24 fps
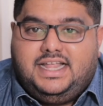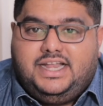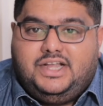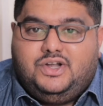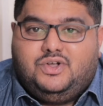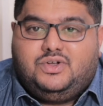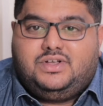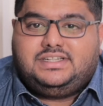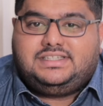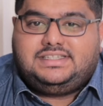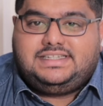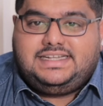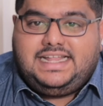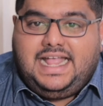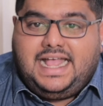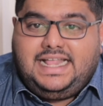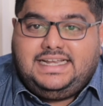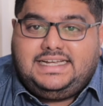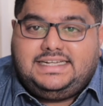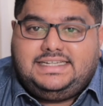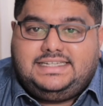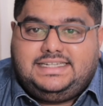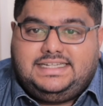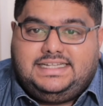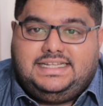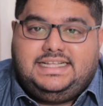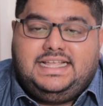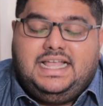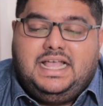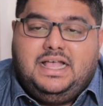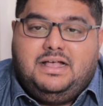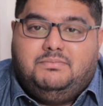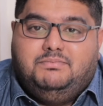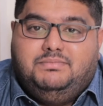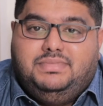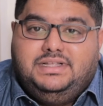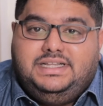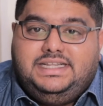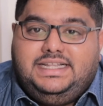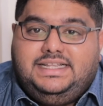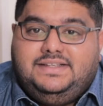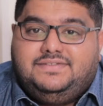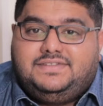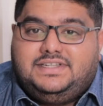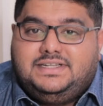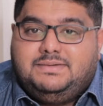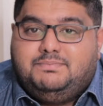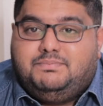You know, Christianity
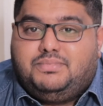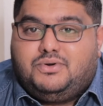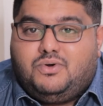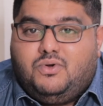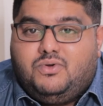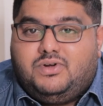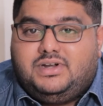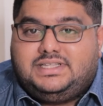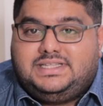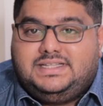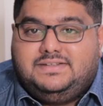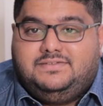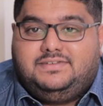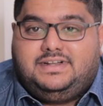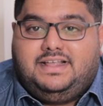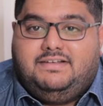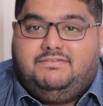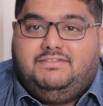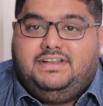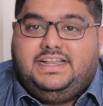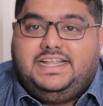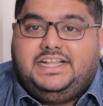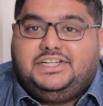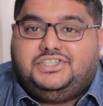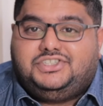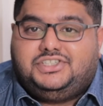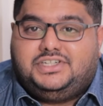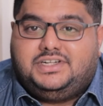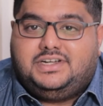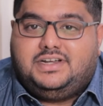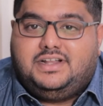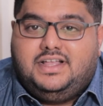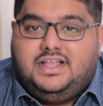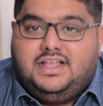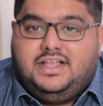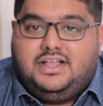believes in progressive revelation.